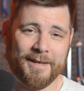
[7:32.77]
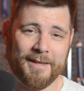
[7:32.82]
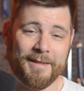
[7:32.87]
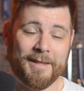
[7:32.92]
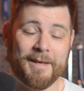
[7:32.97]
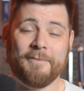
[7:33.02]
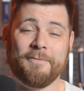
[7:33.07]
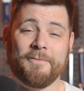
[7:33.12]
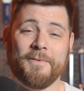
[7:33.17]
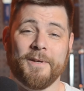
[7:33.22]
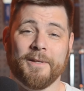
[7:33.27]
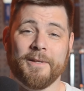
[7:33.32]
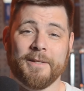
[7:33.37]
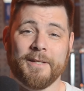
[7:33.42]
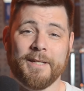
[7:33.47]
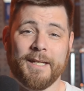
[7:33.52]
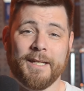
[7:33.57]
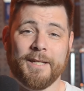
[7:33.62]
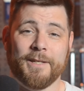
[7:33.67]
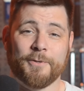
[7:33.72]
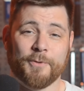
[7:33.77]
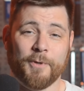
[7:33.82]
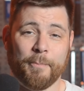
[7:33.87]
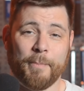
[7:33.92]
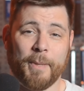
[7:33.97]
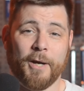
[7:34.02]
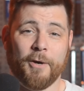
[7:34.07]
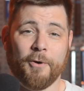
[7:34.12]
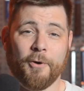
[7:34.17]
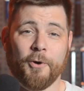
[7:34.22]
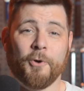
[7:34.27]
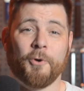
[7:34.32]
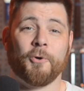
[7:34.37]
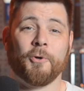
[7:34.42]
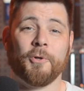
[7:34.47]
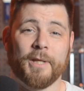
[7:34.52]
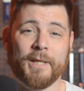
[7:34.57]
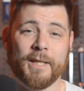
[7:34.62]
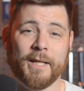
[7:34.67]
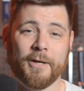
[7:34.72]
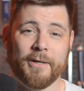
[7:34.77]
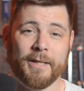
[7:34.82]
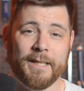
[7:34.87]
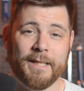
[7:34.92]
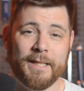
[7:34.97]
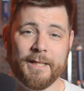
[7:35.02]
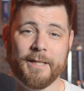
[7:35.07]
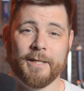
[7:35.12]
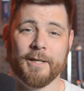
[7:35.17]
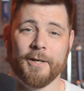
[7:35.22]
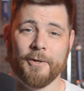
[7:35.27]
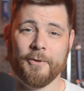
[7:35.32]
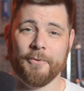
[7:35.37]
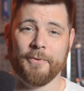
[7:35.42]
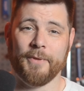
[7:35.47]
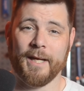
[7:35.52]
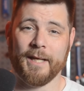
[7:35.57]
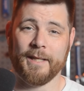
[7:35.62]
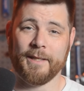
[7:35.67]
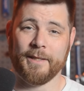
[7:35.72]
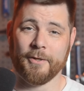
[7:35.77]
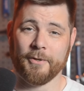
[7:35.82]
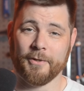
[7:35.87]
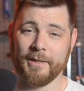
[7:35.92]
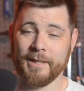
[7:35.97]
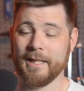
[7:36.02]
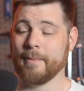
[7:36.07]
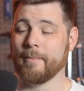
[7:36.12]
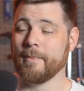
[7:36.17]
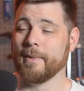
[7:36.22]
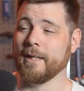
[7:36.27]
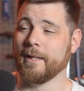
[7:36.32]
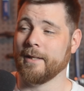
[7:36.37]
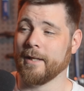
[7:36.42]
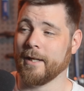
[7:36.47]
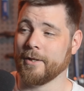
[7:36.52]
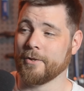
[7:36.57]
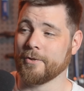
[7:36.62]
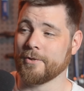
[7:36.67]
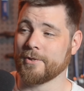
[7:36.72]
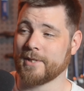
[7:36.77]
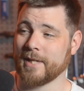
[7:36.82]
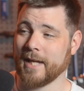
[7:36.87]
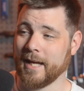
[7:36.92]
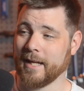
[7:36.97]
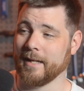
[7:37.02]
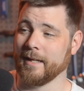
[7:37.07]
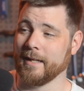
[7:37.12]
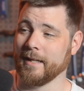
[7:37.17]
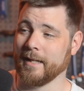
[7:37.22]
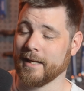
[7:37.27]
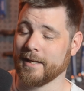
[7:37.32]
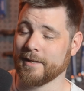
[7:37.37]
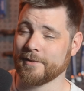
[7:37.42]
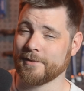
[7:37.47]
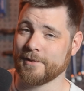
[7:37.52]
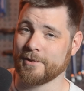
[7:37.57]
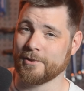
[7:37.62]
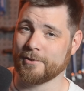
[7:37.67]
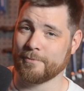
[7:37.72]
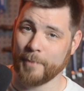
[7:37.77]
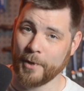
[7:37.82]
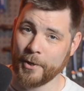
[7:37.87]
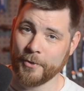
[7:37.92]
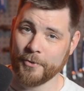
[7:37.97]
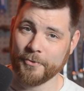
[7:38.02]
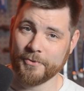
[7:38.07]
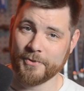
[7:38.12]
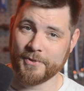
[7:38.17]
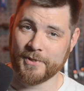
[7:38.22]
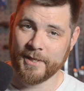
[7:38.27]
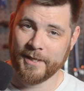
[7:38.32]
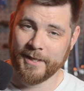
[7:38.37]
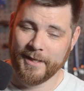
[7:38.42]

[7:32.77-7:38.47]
they feel a need to repair a hole in their ego that their limited understanding has exposed.